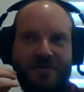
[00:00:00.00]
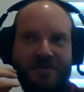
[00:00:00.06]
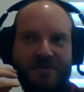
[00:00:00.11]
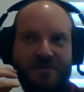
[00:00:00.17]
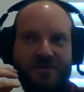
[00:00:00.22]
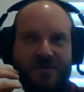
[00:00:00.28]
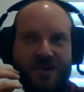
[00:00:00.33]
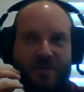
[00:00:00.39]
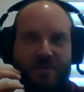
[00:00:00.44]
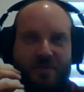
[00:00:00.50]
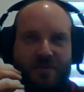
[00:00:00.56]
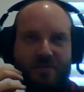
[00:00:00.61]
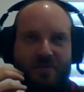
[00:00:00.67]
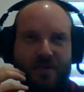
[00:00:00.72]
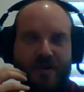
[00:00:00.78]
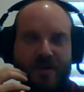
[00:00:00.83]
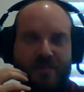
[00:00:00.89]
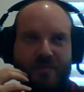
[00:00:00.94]
some
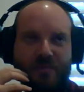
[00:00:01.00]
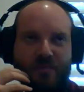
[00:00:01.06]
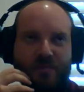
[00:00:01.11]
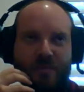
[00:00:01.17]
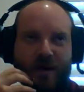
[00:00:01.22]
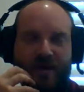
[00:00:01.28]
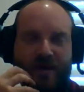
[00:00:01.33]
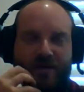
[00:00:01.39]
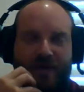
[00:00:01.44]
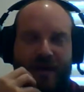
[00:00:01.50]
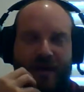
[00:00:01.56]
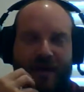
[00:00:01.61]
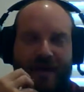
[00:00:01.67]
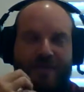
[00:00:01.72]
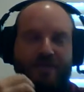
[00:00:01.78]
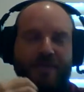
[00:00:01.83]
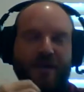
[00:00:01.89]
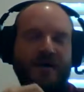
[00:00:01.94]
people might have
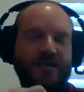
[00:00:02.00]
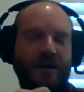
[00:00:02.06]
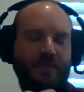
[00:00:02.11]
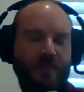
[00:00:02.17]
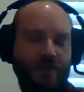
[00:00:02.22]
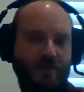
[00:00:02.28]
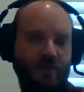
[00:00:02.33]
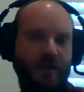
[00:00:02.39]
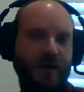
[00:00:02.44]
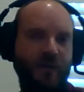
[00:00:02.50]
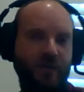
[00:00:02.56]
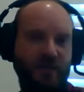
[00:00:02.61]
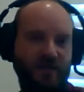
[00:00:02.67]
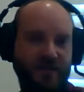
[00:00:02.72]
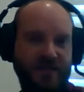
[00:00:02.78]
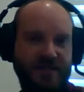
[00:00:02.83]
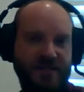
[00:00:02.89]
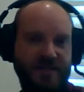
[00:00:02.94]
picked up and run
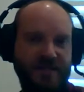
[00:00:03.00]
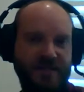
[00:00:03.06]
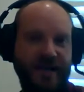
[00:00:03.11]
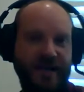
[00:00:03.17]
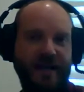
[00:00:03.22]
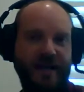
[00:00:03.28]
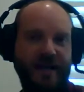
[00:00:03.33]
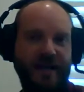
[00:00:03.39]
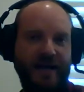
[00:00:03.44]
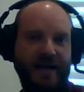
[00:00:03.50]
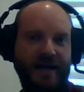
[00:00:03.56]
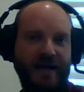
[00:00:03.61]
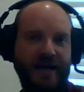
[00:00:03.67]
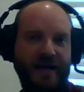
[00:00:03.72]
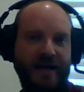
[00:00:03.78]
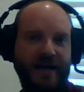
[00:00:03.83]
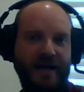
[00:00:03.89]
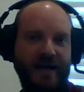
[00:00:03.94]
with the tech
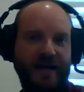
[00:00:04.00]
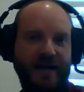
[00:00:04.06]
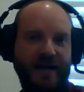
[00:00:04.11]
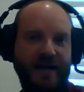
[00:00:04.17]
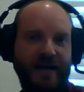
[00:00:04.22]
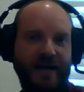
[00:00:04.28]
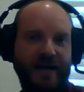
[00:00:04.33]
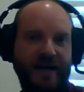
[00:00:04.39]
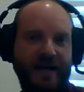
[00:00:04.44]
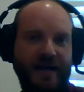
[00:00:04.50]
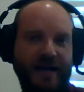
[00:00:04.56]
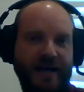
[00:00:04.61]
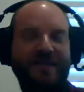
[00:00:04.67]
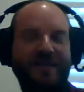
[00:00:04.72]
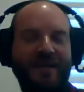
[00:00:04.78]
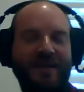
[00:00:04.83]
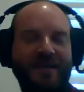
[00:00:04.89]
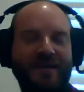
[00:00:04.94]
more, that
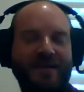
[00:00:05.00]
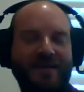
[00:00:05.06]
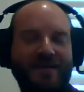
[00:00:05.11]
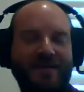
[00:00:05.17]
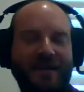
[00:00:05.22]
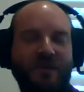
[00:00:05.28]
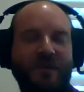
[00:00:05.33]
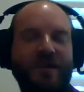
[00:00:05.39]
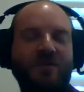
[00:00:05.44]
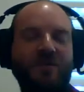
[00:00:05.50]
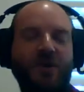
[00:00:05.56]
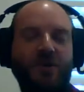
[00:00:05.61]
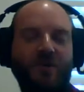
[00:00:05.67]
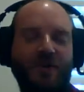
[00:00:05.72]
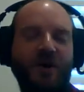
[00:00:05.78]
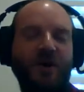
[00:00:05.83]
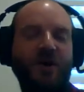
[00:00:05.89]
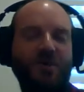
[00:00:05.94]
we
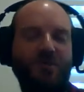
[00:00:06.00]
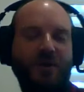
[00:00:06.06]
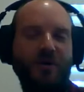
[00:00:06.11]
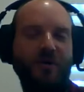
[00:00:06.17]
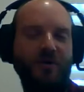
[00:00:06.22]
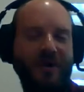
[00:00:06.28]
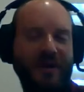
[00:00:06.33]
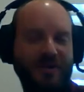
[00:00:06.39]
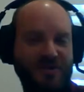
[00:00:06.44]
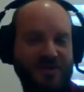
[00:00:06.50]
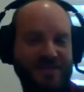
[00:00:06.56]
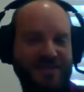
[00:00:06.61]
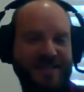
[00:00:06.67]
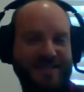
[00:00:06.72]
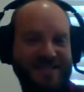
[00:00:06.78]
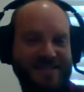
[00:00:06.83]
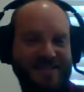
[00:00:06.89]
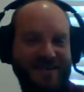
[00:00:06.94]
thought the only bottleneck was
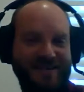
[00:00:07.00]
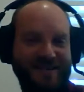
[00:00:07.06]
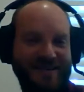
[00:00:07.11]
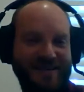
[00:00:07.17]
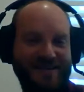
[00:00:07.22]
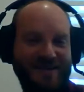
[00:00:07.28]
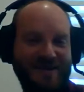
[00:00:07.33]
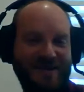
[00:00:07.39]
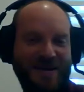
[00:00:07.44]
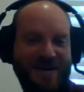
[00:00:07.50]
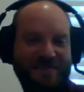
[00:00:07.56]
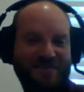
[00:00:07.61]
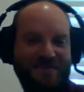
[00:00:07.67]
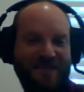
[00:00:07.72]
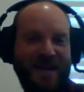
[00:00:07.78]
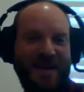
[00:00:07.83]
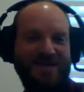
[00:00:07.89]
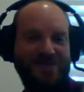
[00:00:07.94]
necessarily the
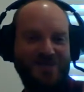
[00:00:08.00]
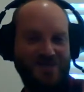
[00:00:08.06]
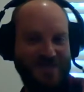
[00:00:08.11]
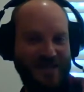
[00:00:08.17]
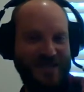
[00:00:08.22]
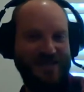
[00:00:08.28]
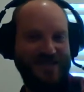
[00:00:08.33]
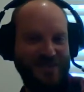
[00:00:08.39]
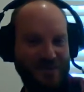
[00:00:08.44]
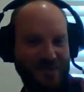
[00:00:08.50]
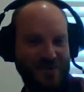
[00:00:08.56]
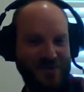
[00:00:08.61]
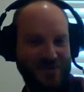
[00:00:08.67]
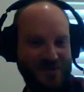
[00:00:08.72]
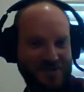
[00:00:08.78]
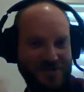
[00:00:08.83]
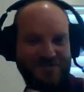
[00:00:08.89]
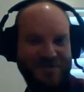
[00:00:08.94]
actual technical
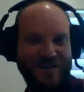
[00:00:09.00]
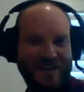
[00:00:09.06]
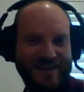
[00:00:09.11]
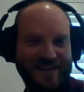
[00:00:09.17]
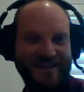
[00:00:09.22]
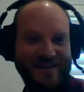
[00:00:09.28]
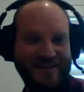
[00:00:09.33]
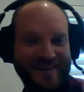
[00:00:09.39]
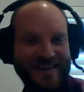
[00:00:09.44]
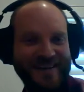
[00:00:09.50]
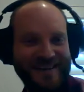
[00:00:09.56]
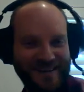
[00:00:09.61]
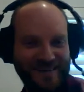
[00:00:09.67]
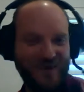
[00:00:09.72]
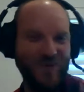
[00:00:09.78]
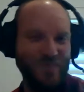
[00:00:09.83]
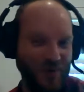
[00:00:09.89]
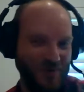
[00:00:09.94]
issue of getting
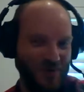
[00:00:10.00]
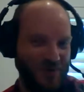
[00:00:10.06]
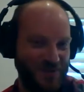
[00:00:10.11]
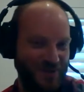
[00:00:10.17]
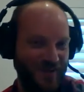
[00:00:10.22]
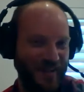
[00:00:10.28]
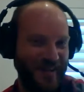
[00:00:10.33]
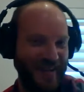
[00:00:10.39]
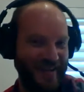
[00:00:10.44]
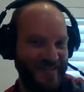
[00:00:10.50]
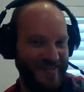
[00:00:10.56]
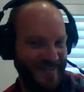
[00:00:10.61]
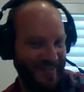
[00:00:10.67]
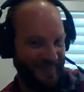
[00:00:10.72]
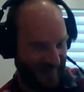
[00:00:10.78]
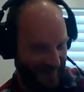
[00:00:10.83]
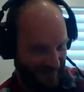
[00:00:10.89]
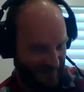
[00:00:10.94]
models on the
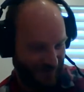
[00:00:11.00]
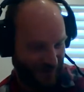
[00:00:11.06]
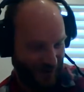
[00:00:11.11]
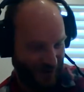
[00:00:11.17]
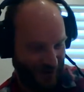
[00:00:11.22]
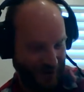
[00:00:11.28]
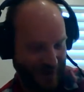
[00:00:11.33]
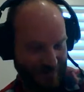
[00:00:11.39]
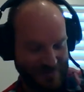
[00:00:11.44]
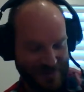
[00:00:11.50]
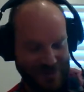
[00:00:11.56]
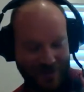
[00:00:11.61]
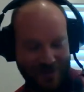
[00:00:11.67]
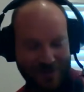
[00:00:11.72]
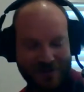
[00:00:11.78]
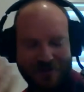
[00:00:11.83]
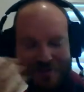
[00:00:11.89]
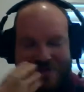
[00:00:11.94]
headset that Fologram
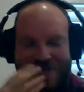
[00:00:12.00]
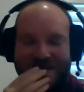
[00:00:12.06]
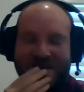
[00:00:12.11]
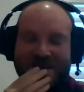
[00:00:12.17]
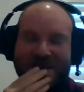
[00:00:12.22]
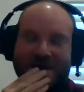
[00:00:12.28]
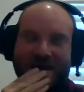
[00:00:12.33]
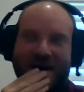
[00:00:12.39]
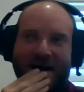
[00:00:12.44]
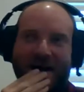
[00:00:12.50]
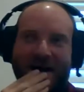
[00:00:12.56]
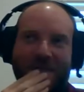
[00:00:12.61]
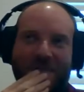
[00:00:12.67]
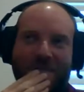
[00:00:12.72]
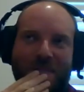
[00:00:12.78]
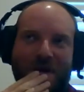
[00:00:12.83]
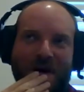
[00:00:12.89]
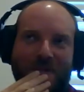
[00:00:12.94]
solves,
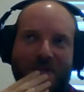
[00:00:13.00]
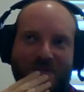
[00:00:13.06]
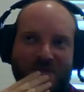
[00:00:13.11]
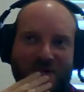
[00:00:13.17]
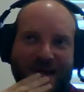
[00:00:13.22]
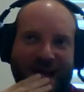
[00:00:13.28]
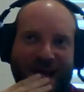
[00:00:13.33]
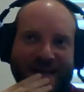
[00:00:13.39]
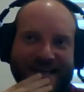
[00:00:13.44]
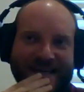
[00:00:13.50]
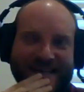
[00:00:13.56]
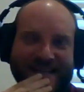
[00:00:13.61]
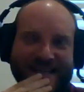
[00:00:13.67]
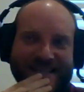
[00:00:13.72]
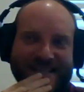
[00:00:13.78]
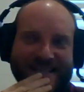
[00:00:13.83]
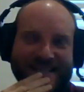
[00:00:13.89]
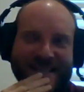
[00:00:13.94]
but the
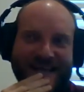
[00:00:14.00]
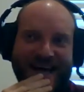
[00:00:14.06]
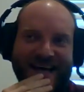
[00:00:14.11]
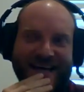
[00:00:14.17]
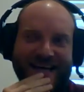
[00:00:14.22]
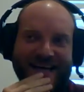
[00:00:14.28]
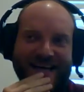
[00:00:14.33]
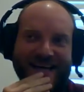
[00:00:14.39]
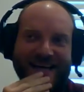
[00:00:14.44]
reality is that